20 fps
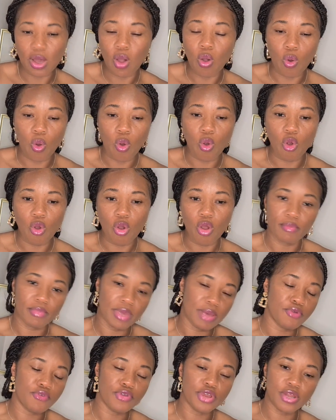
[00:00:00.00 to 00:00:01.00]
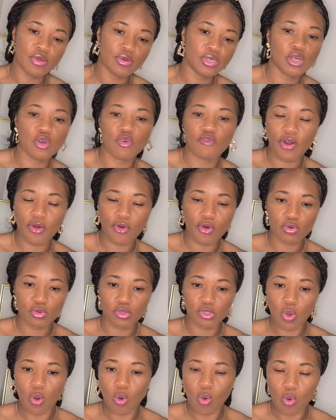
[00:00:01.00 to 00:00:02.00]
or maybe reduce the overall
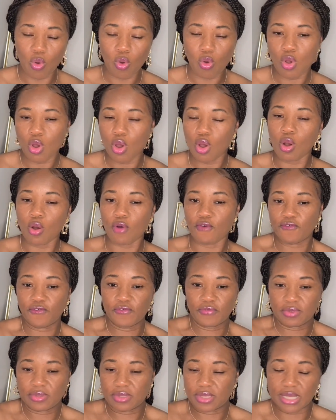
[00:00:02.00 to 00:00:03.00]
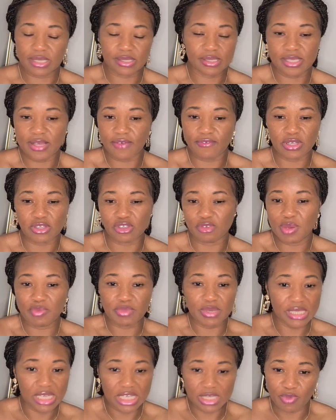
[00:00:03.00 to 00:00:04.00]
score of the 7 to
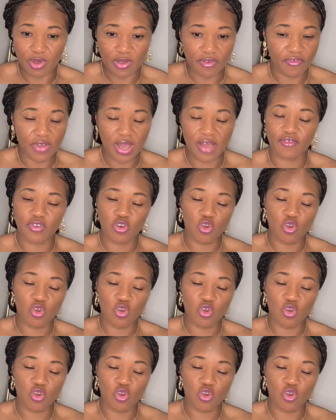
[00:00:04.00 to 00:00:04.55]
maybe 6.5.